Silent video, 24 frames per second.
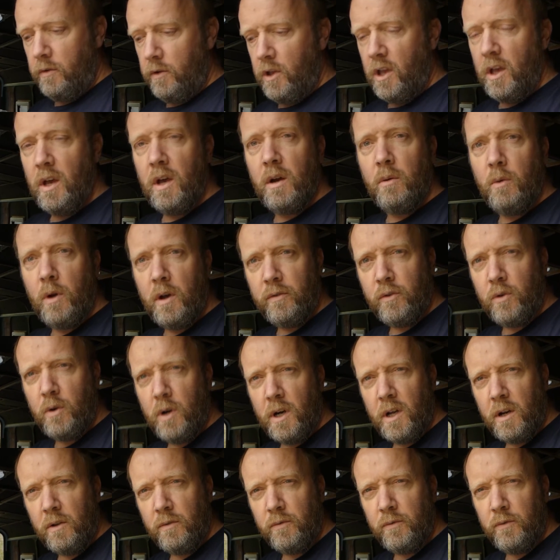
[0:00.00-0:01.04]
over here we have
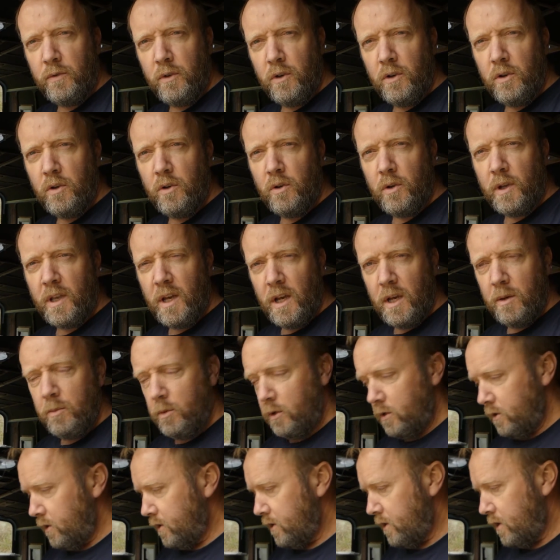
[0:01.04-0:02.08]
quite a few
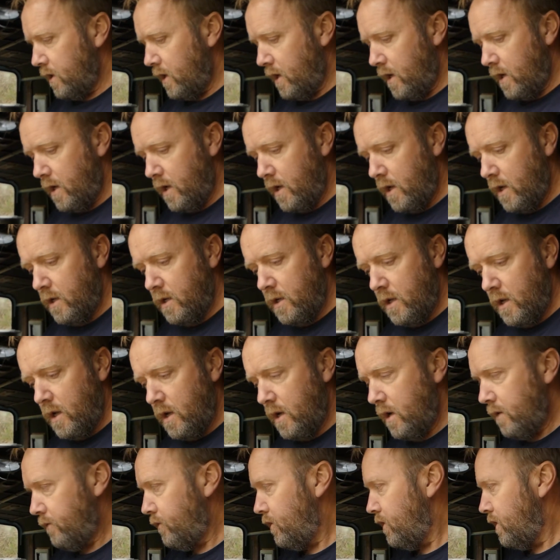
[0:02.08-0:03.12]
cables, and
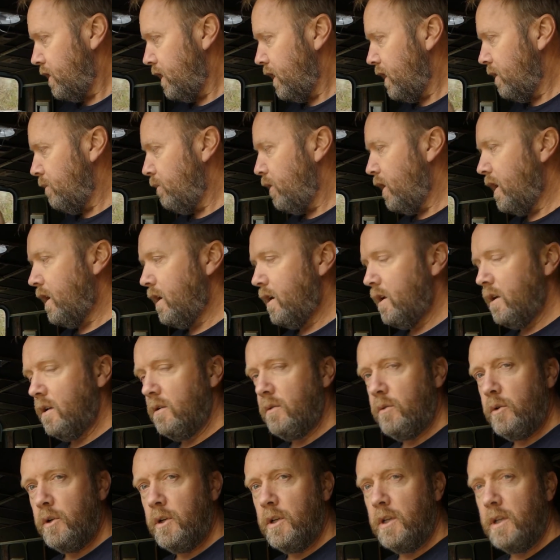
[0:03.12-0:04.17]
if you think about it,
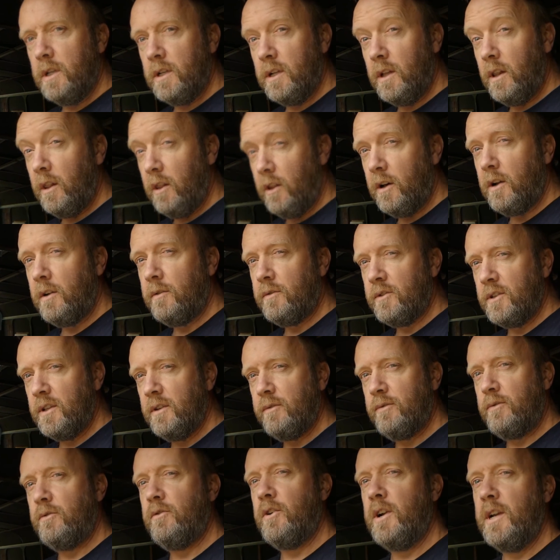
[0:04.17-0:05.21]
we need a lot of
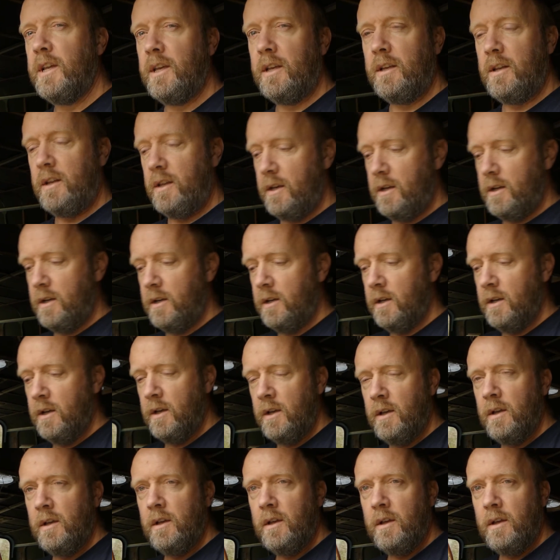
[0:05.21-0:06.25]
stuff running in here.
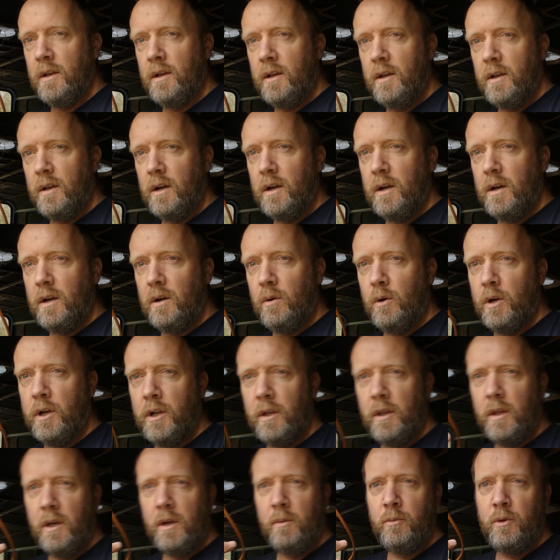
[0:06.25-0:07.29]
One
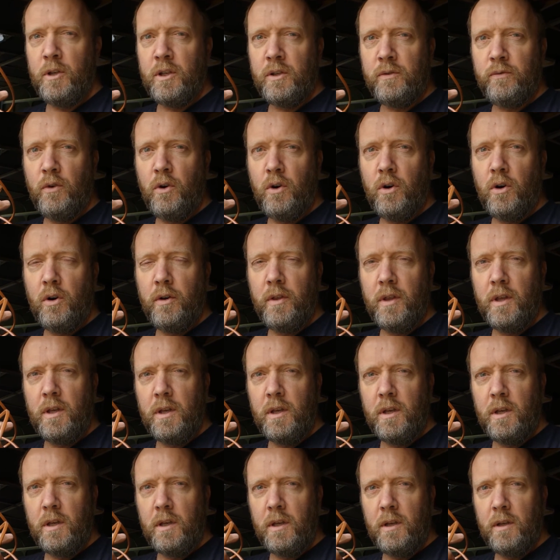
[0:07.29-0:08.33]
of them is for
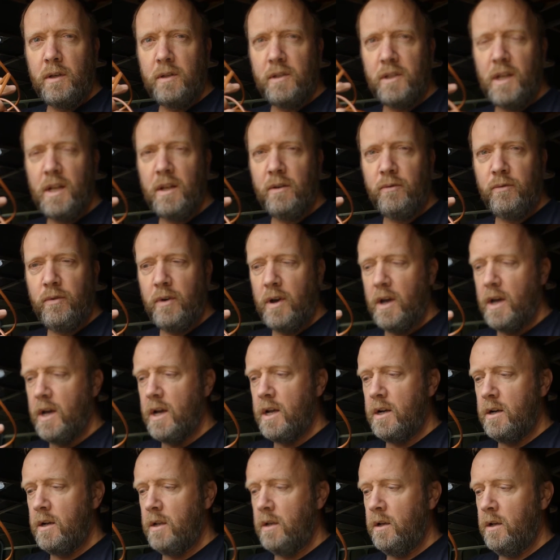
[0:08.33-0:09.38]
the ceiling
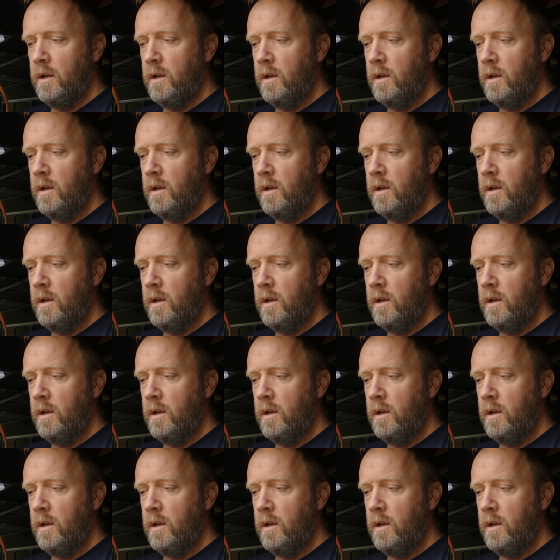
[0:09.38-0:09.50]
fan,